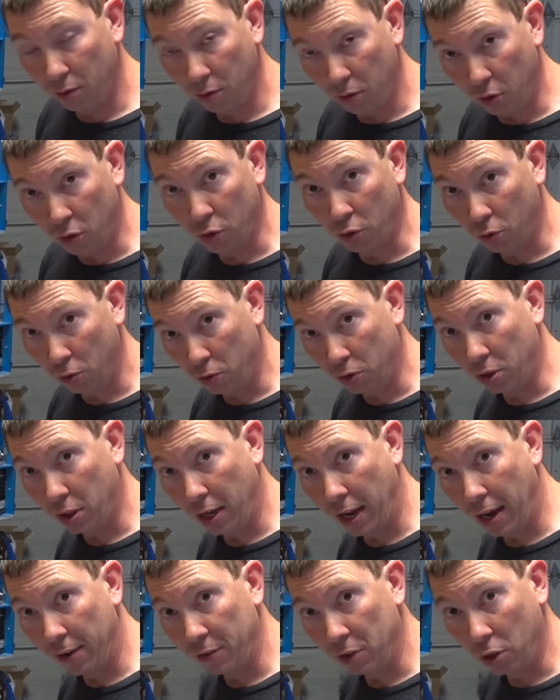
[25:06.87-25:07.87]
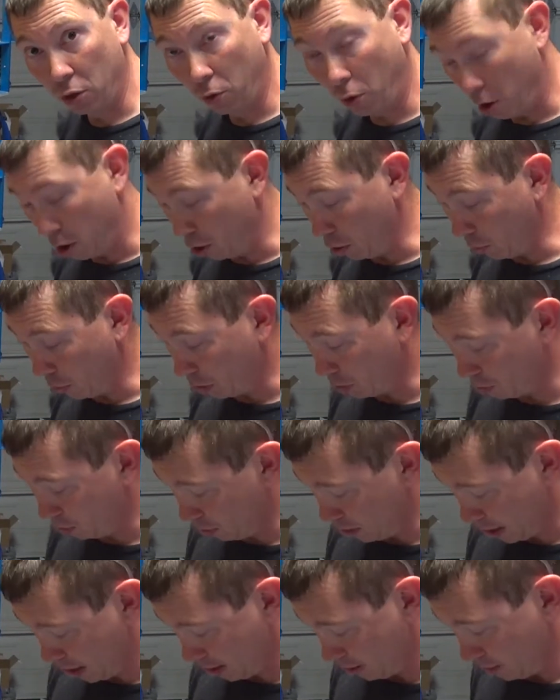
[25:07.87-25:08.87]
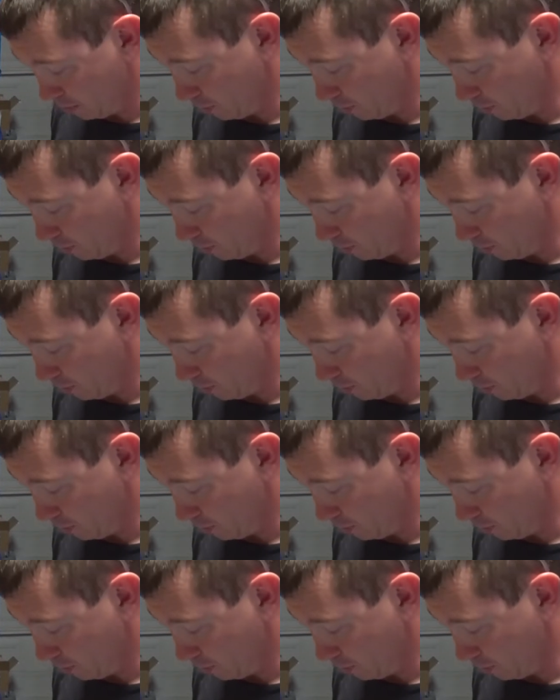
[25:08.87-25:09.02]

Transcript: screw's going to have to go all the way through that.